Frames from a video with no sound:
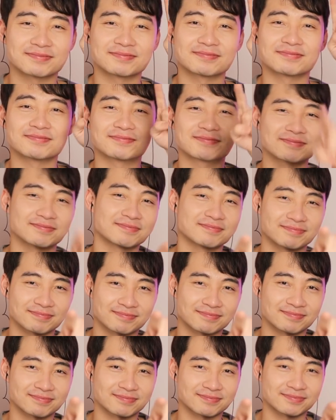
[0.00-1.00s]
slave, I was
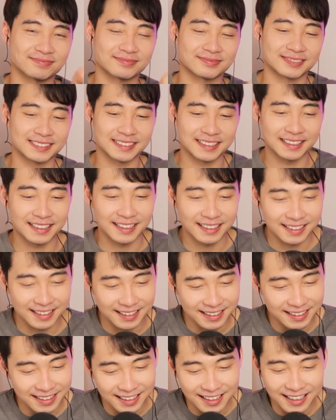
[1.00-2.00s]
like, oh no, here we
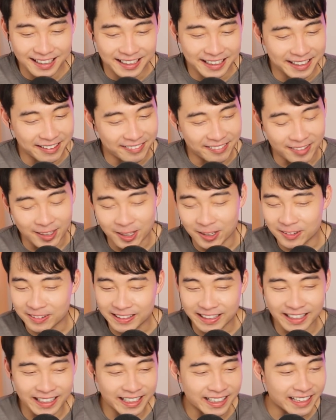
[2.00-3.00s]
go. What's this gonna be?
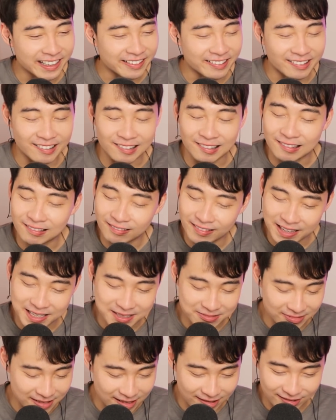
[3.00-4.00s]
Hiroki, you're
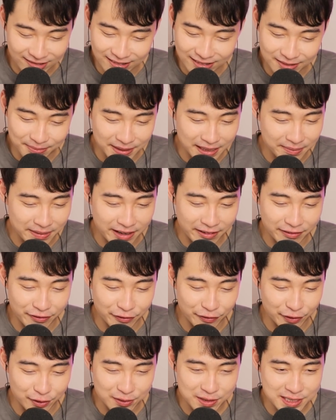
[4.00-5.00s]
always welcome to be my
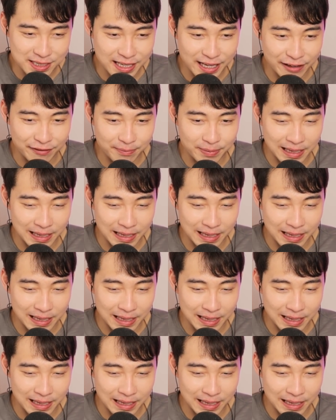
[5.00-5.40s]
food slave,